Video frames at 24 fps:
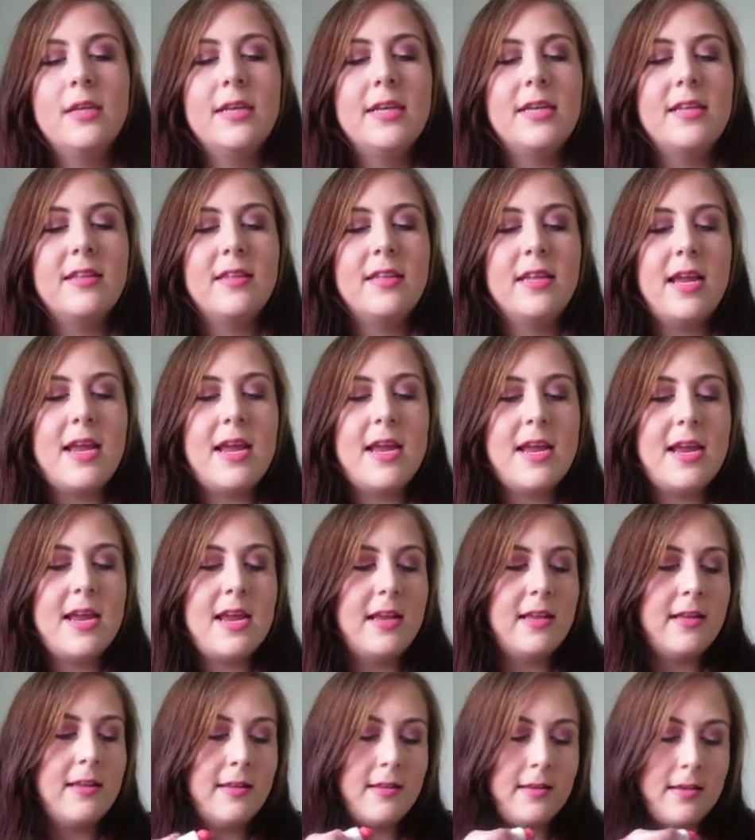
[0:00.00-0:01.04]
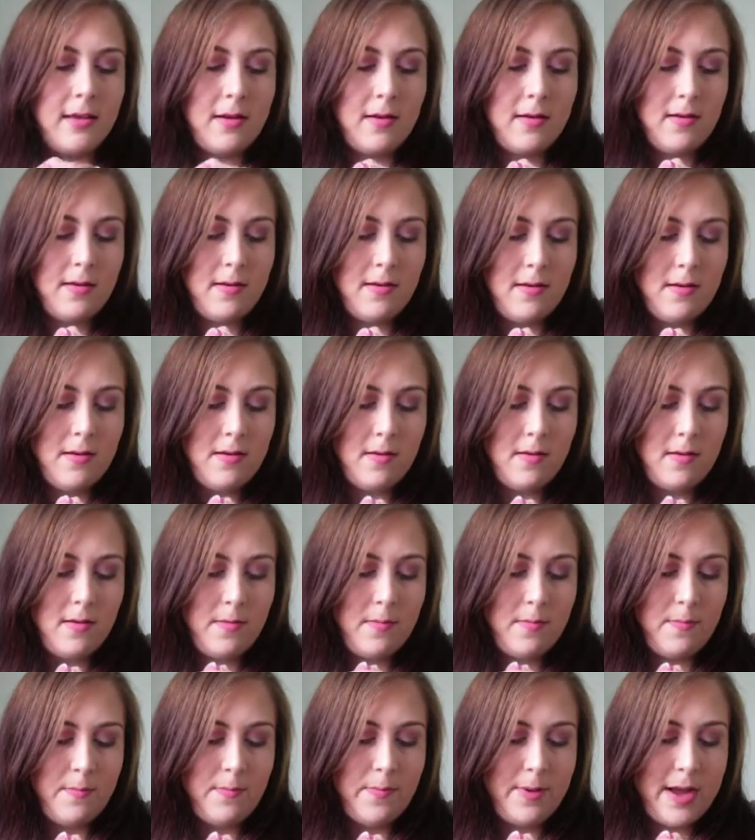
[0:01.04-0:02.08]
This is
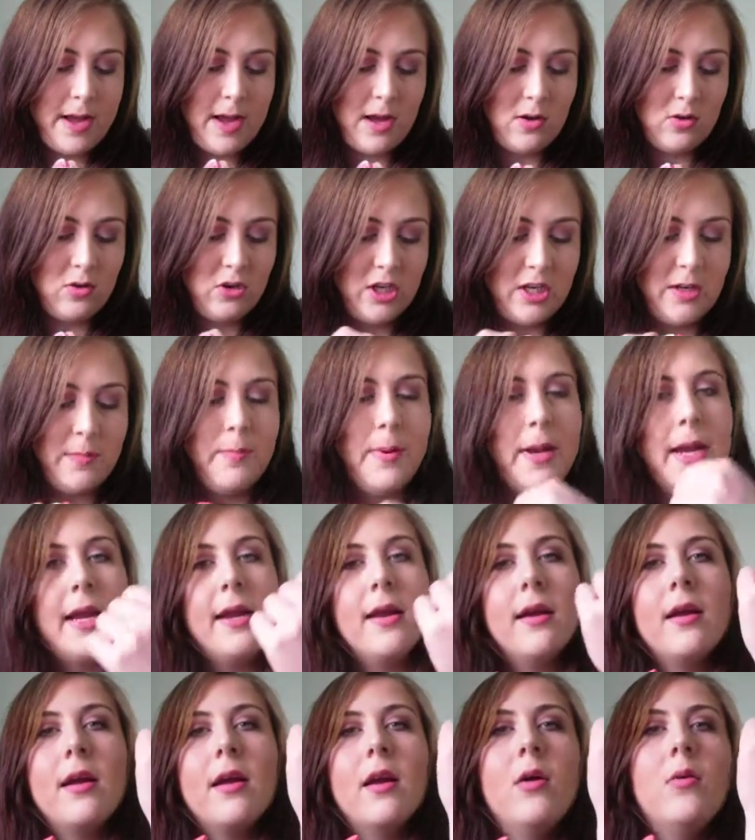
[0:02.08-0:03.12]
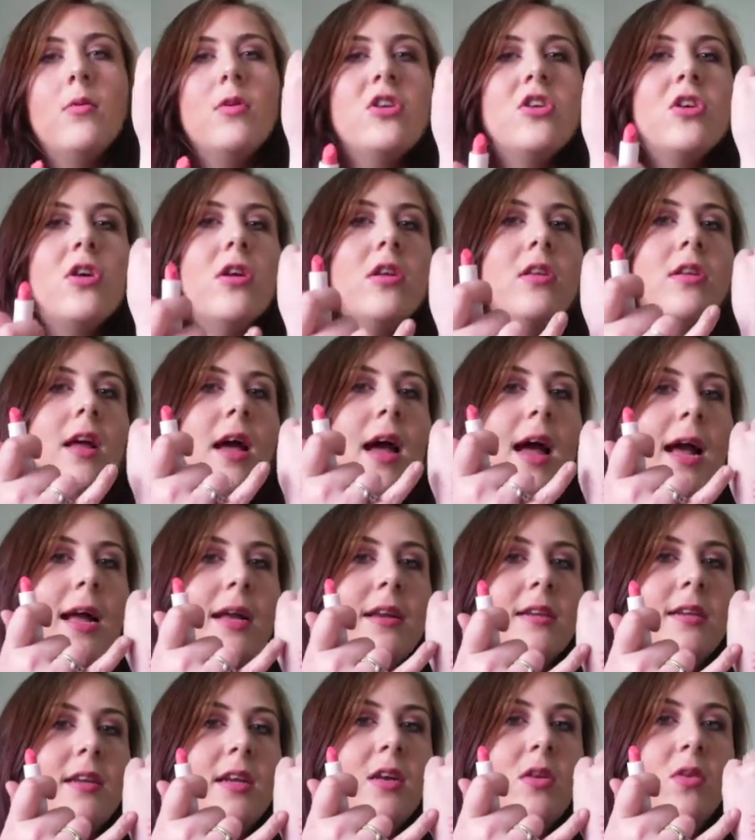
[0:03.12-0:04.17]
Pouty Pink, which on the
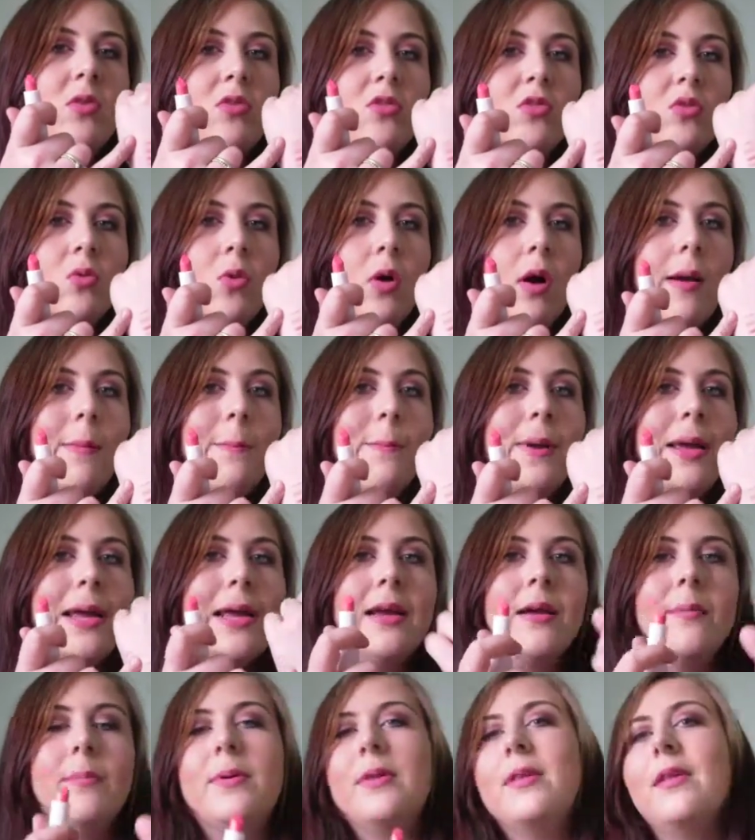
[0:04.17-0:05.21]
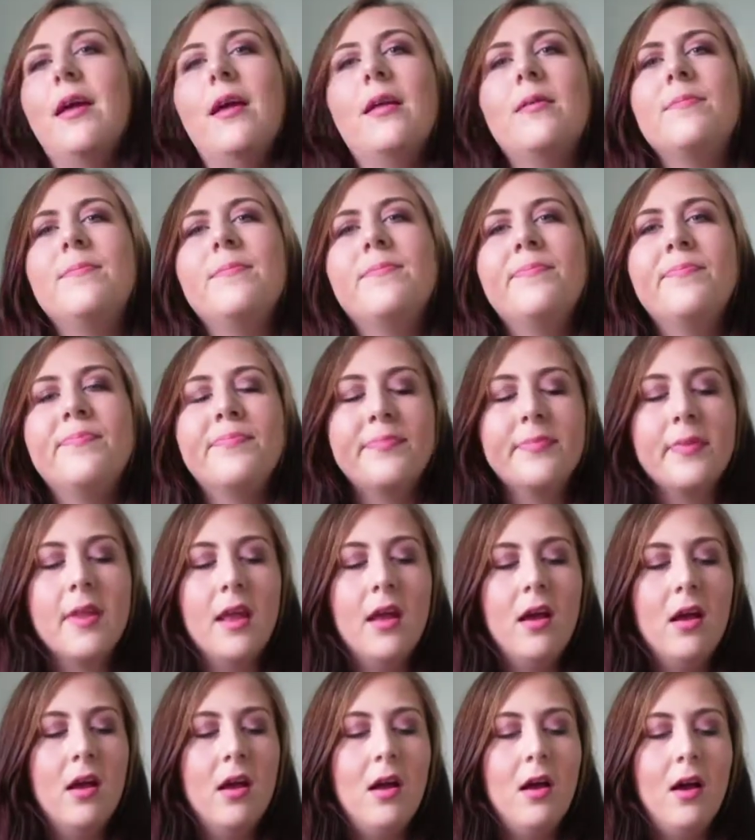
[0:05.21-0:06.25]
hand it looks quite pink, but then
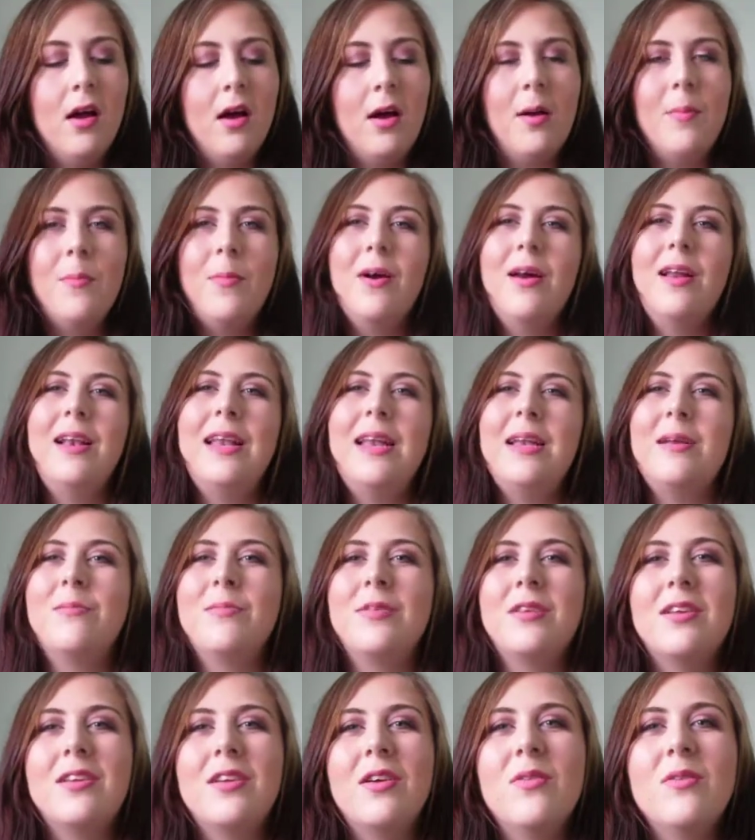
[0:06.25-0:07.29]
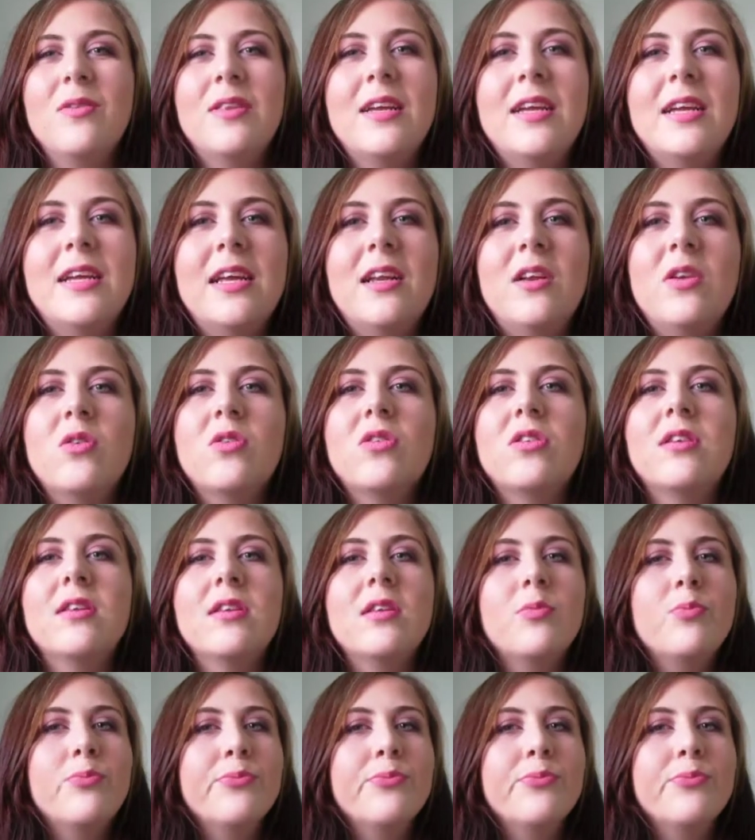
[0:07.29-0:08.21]
on my lips I don't think it looks